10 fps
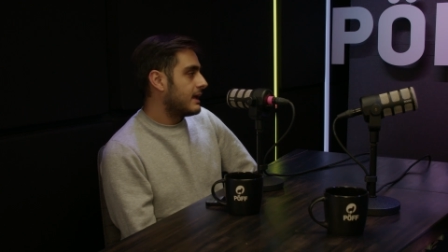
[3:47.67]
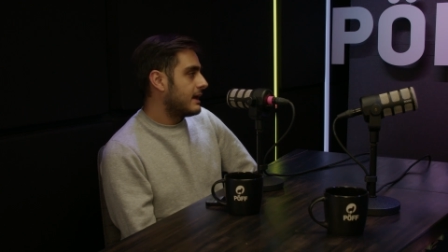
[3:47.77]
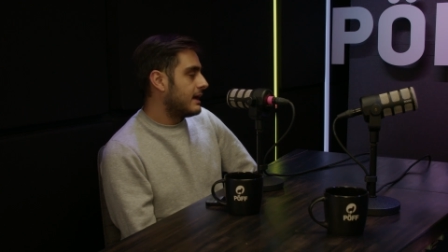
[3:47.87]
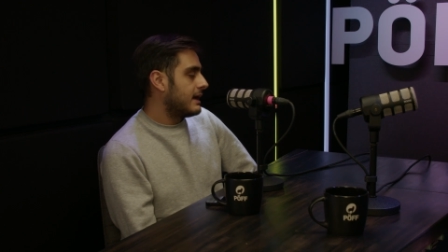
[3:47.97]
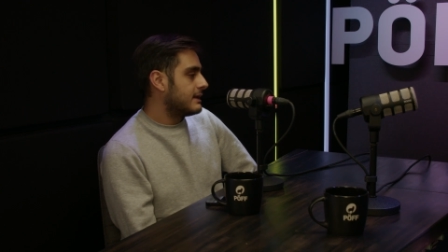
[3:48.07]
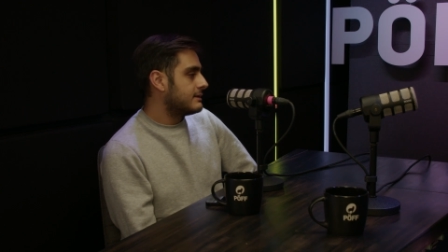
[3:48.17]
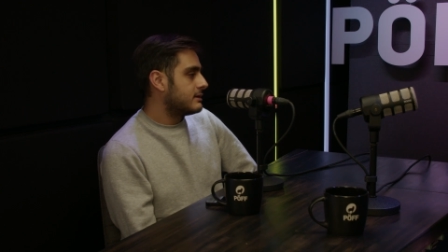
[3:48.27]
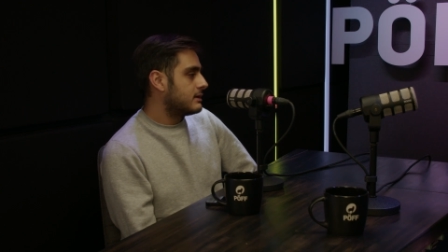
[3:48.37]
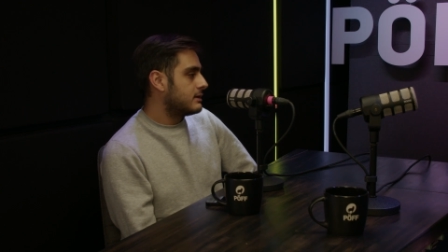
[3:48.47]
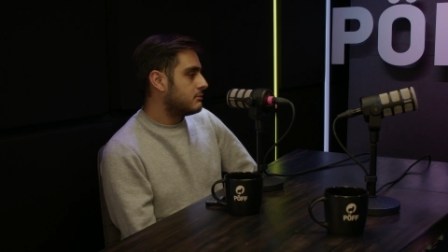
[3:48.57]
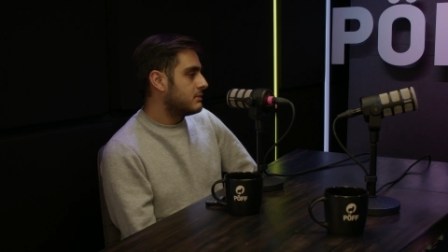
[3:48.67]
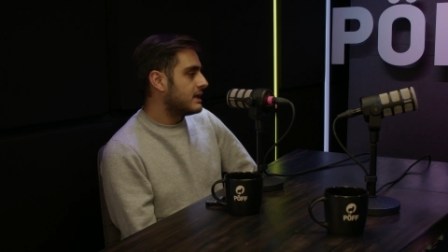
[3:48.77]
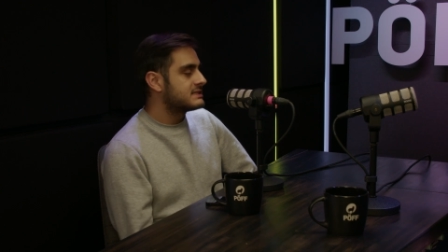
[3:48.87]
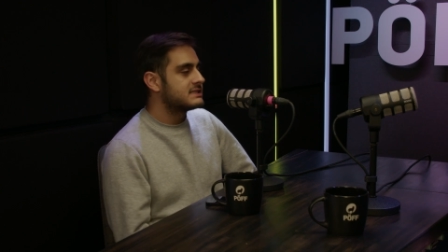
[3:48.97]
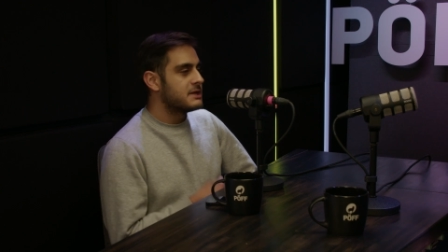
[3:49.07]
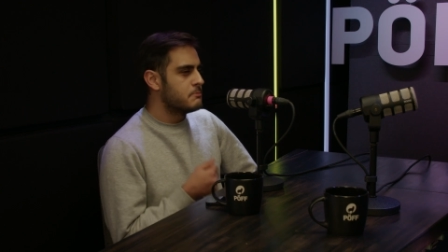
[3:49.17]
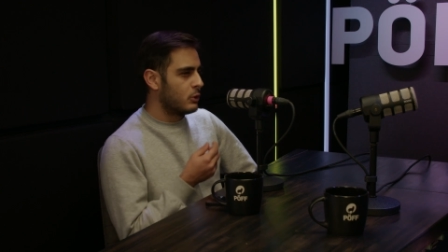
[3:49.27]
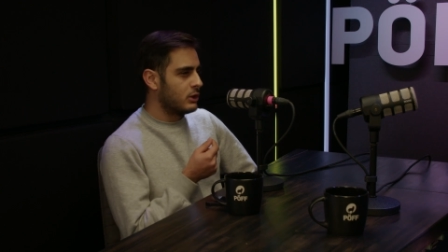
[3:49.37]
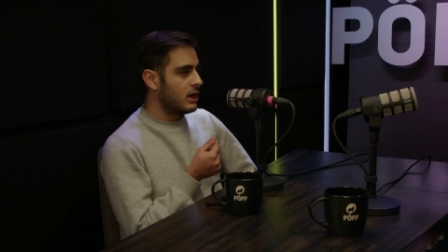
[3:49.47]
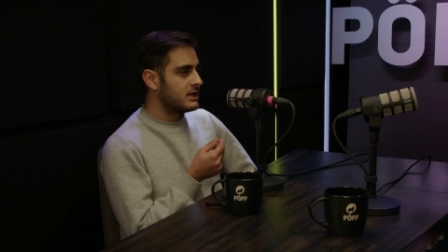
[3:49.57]
and uh, it's
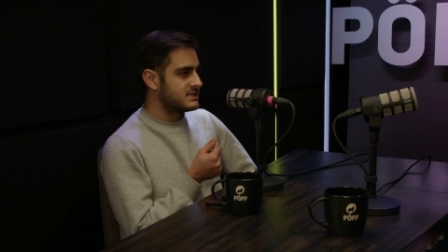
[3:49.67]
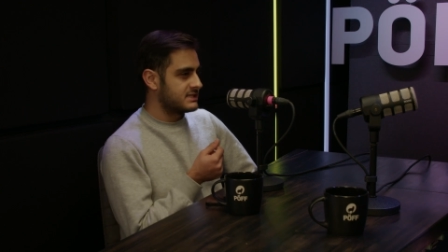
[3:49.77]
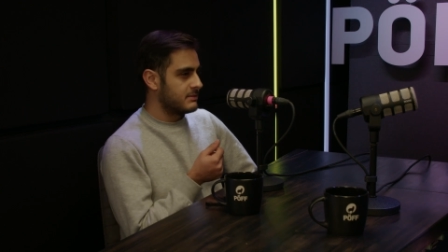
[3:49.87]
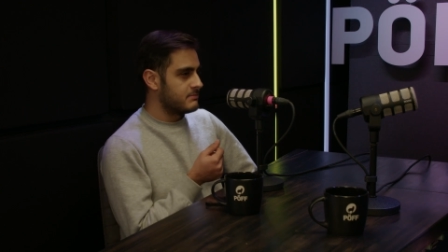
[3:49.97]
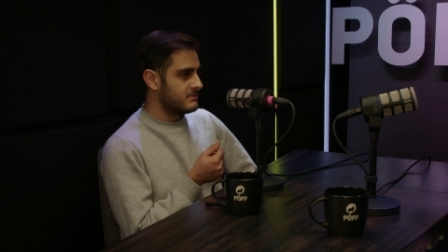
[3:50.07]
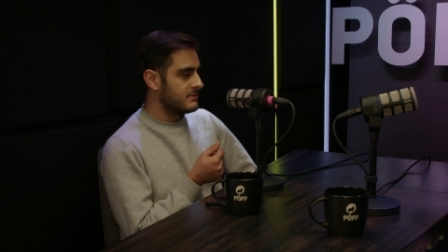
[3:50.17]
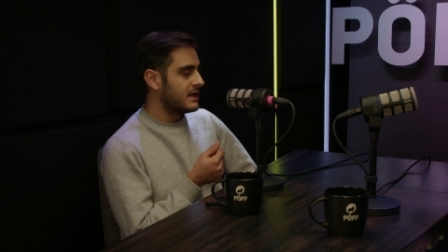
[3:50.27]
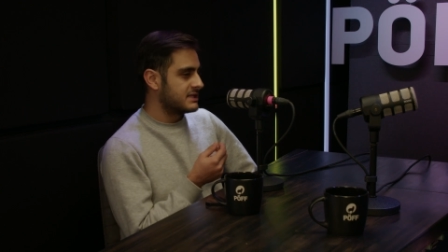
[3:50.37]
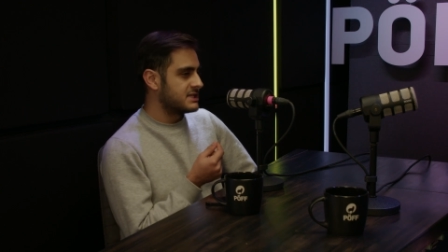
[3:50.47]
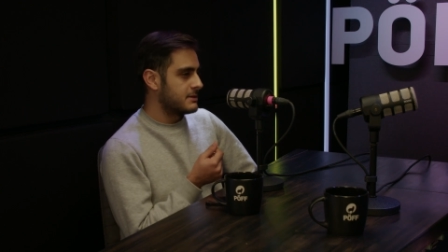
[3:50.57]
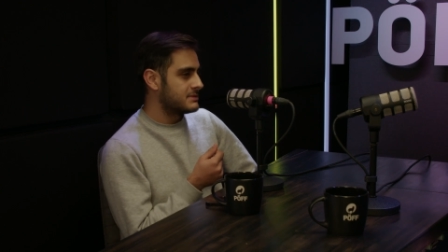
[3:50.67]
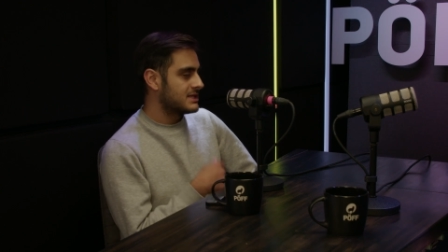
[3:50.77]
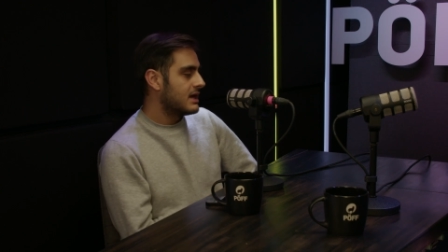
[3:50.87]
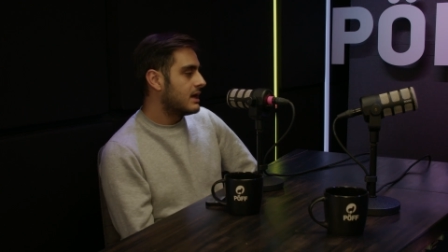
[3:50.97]
symbolized. It seems.